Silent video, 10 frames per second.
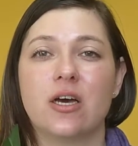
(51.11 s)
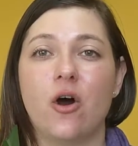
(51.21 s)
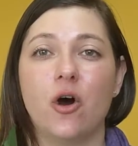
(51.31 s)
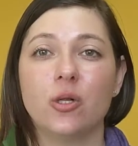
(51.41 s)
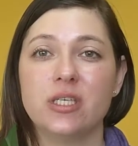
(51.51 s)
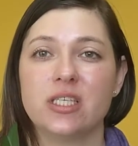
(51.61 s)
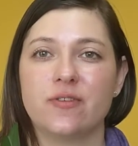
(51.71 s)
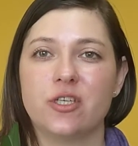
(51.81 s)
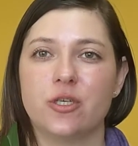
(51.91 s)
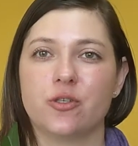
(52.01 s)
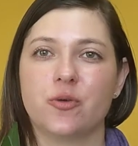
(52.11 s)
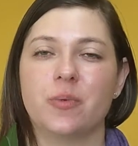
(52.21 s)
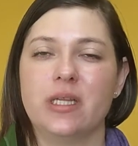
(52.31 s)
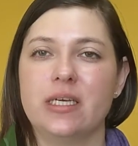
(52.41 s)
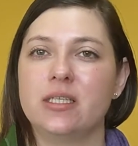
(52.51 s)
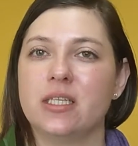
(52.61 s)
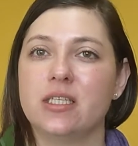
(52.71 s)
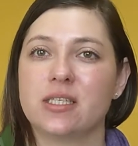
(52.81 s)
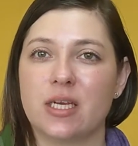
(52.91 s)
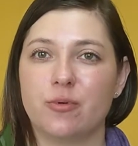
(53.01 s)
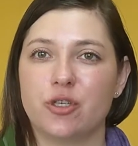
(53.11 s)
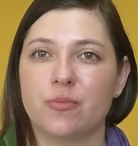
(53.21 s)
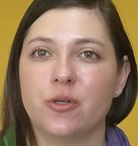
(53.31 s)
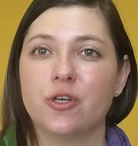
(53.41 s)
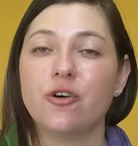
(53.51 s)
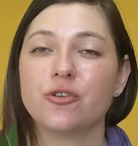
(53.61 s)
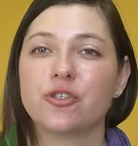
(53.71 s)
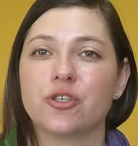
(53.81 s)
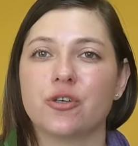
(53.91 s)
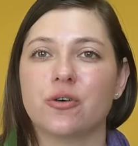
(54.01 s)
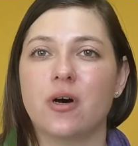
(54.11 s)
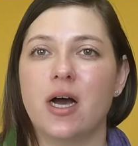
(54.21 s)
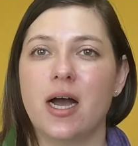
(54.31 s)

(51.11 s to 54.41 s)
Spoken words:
All these videos will be linked in the description below, so